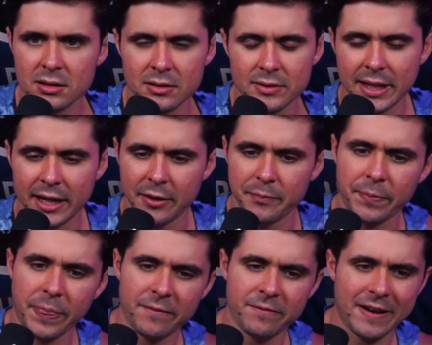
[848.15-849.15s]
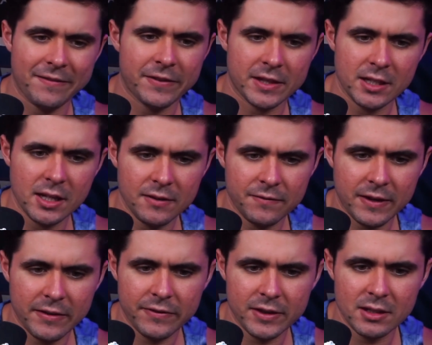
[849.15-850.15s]
Damn.
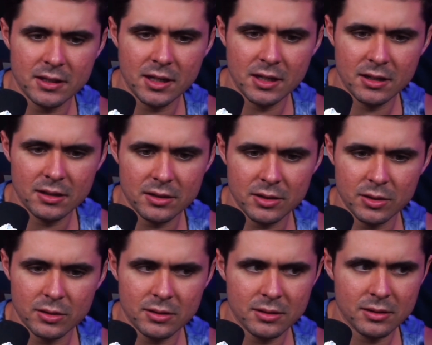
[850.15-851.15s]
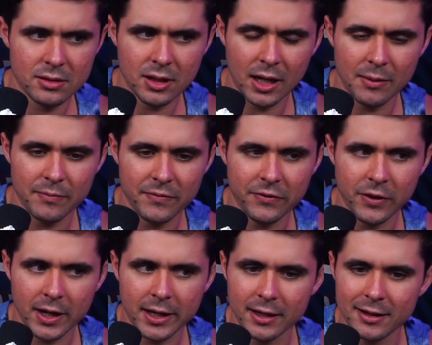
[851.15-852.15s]
558, dude. I'm
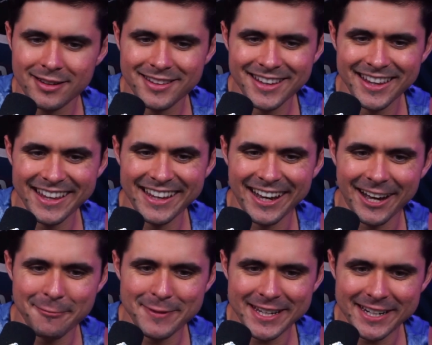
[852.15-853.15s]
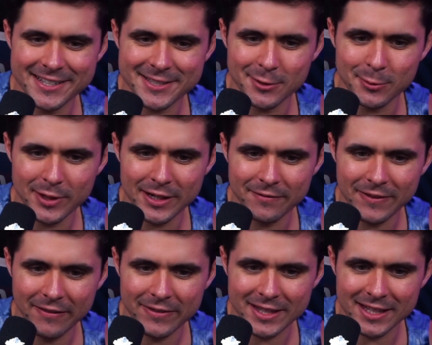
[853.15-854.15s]
fucking. I'm in it to win it.
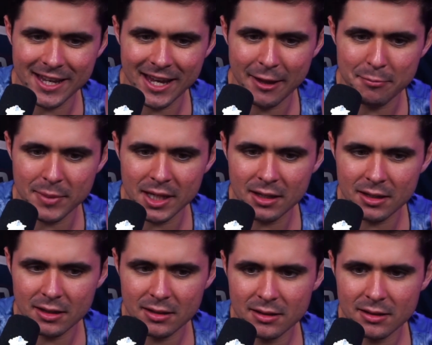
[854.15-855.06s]
558, mink.